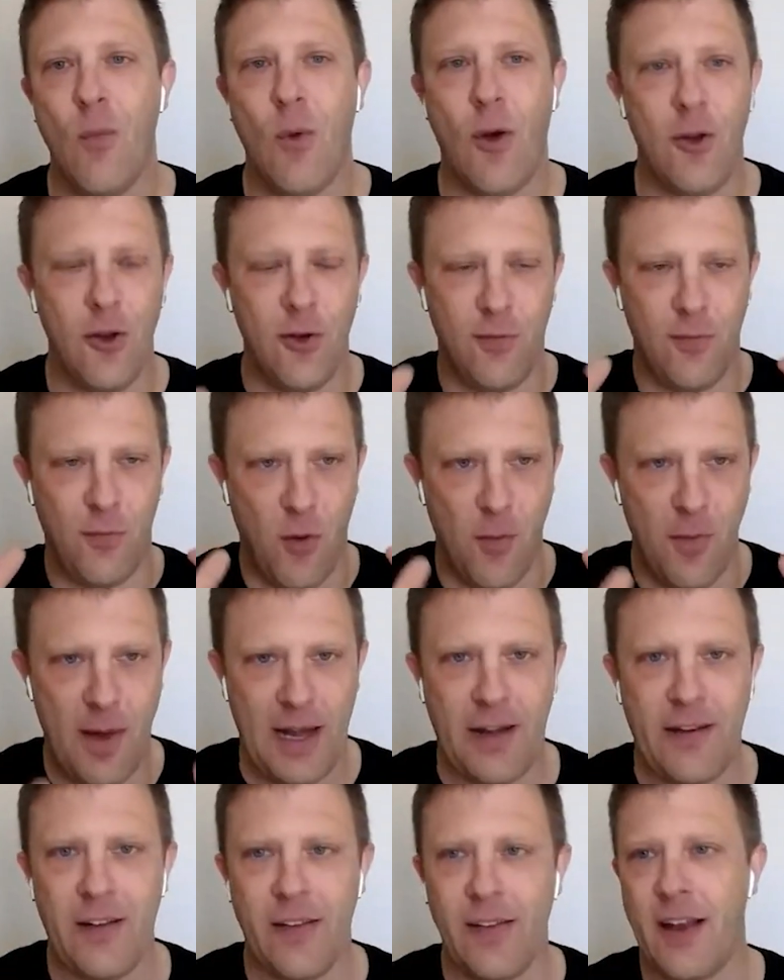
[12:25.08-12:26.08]
while you're
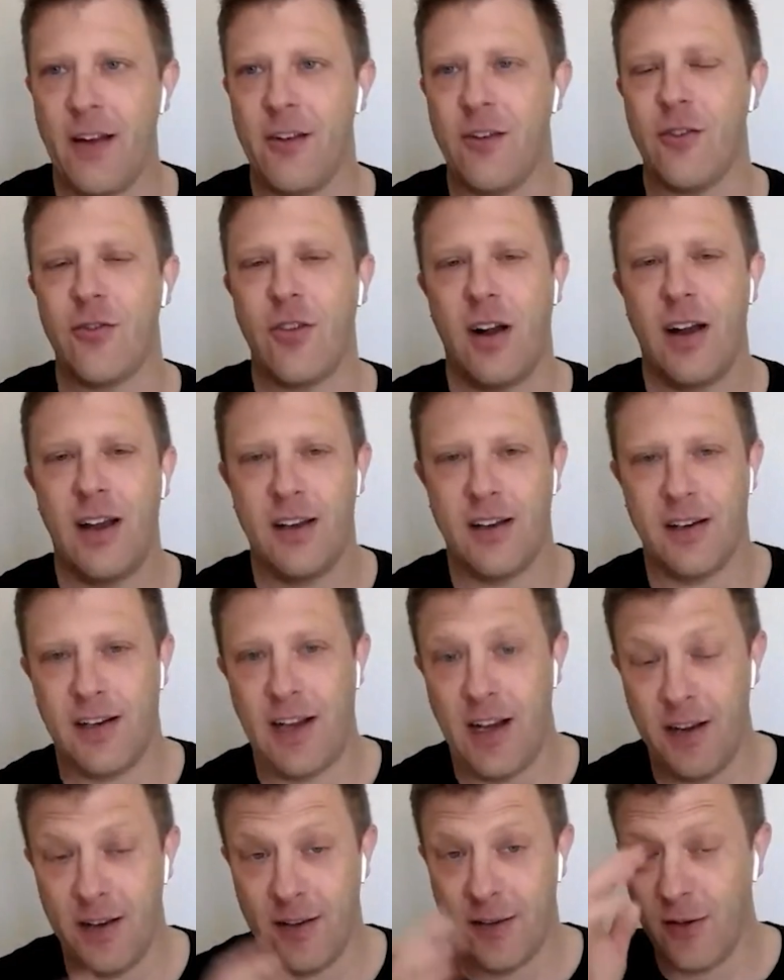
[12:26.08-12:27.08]
formatting the letter and trying to
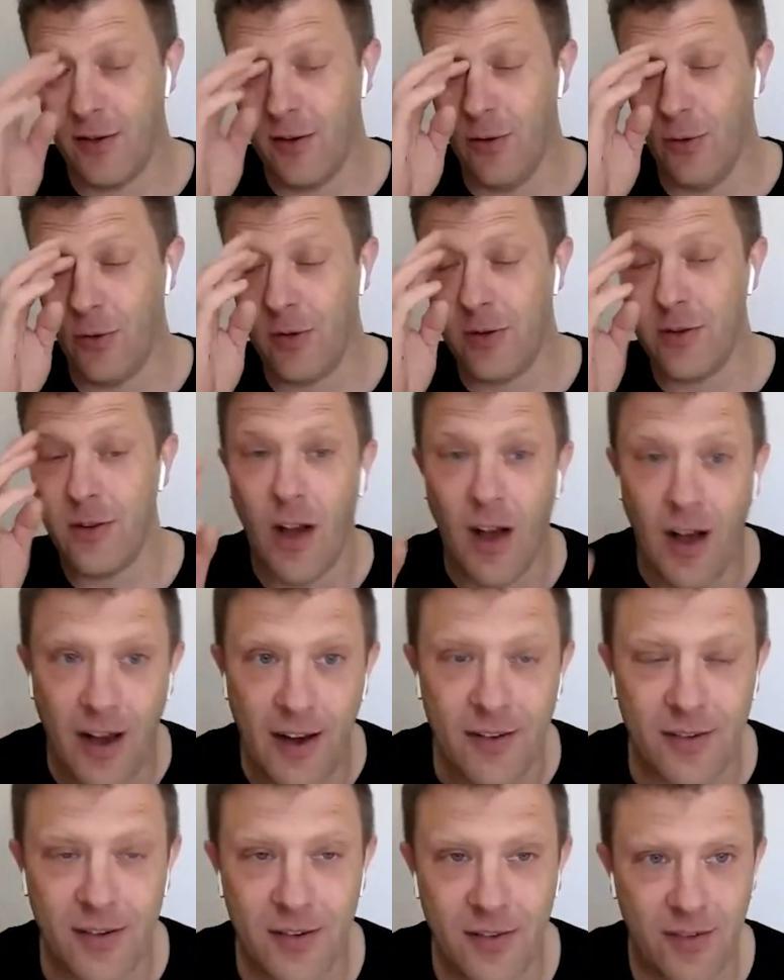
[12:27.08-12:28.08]
get it to look
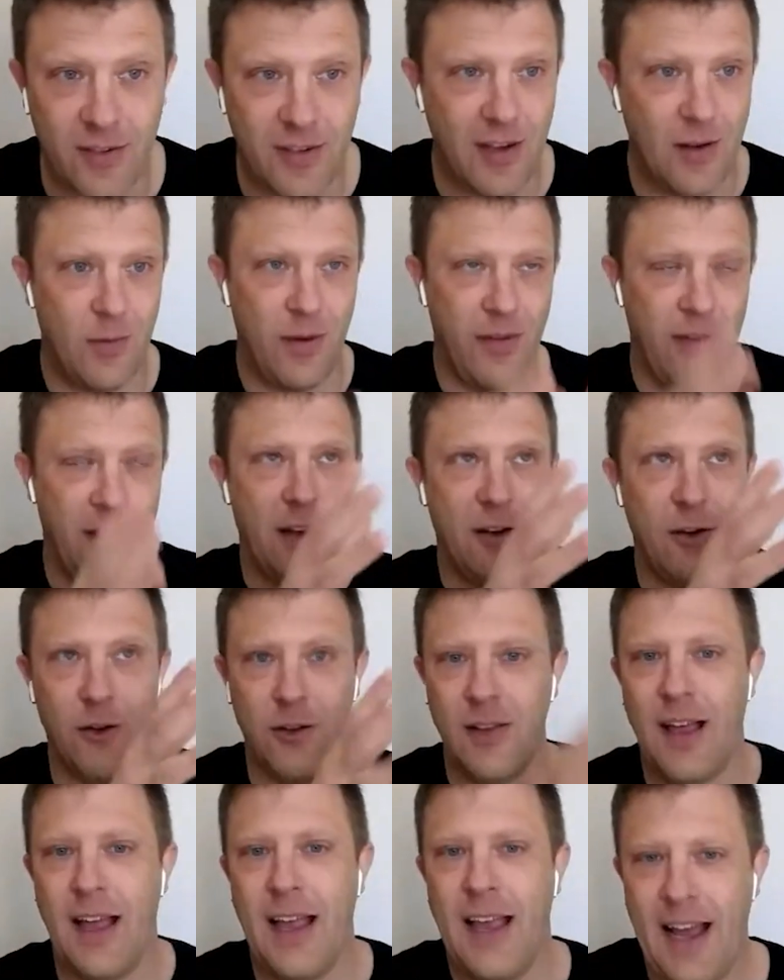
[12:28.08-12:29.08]
nice and see whether
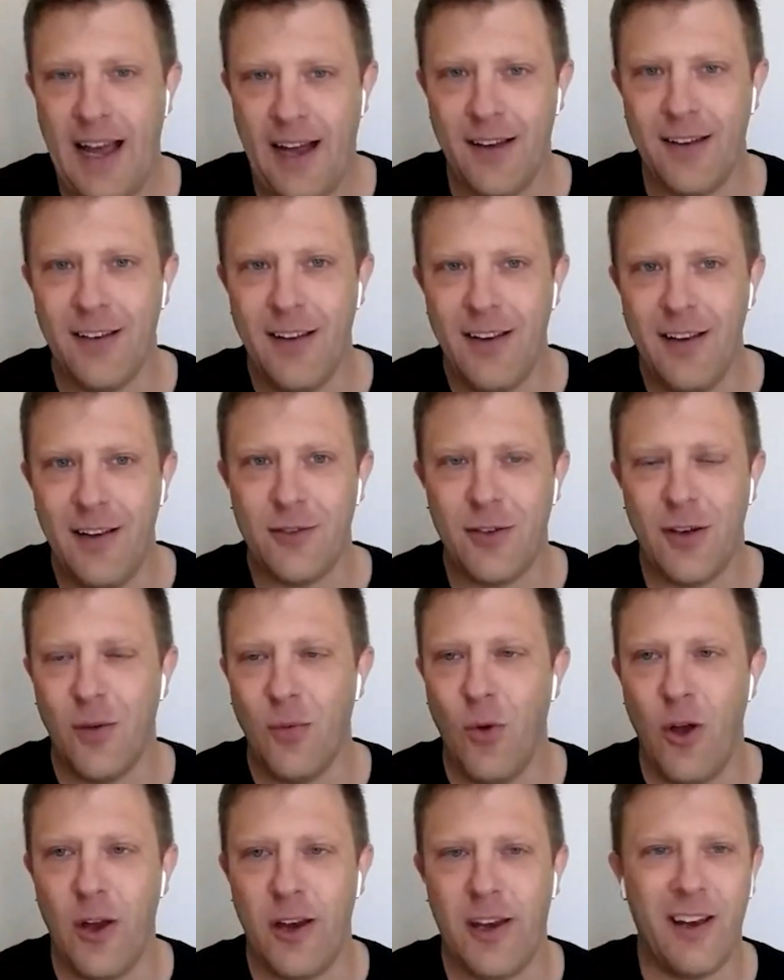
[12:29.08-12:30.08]
your layout is going
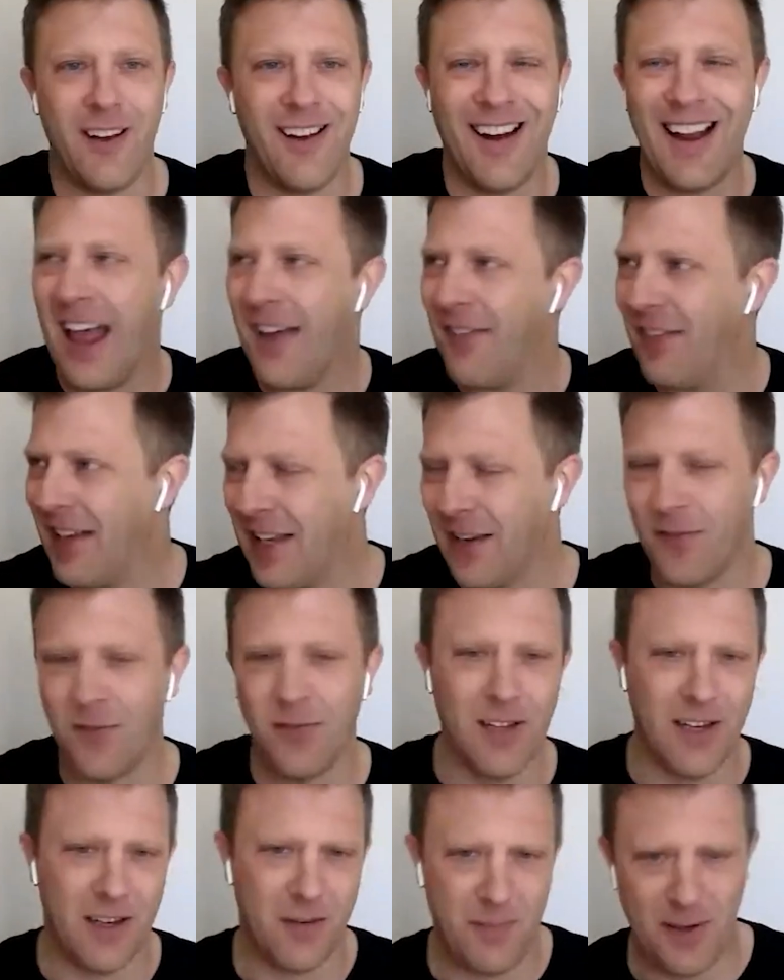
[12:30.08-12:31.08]
to work, you're kind of having to
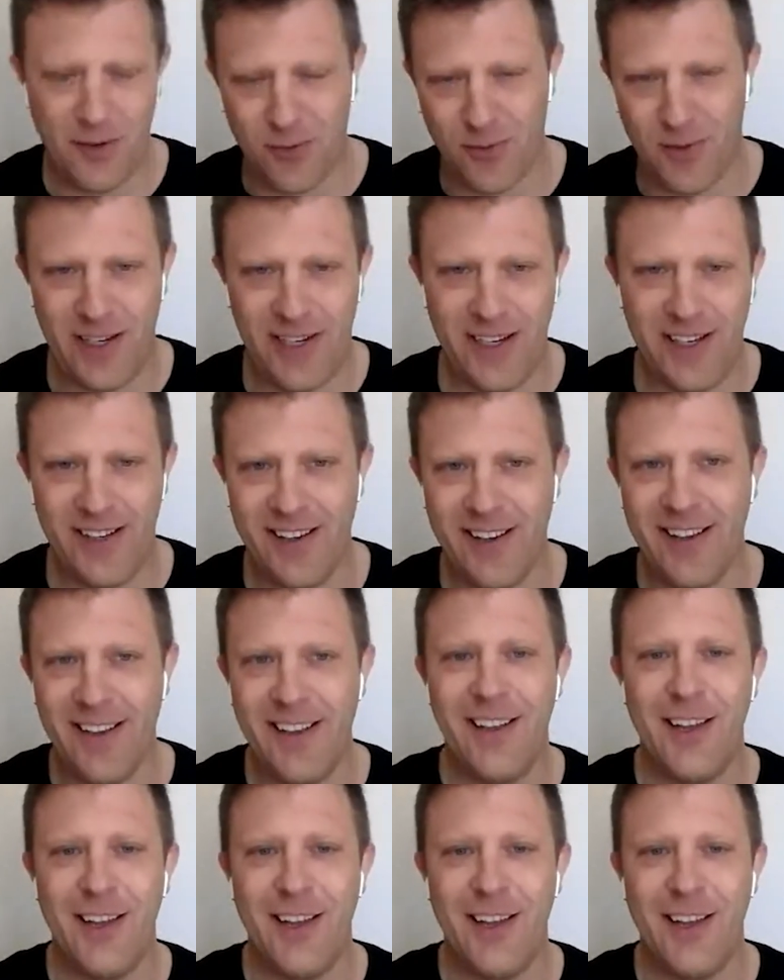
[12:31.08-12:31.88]
flick between,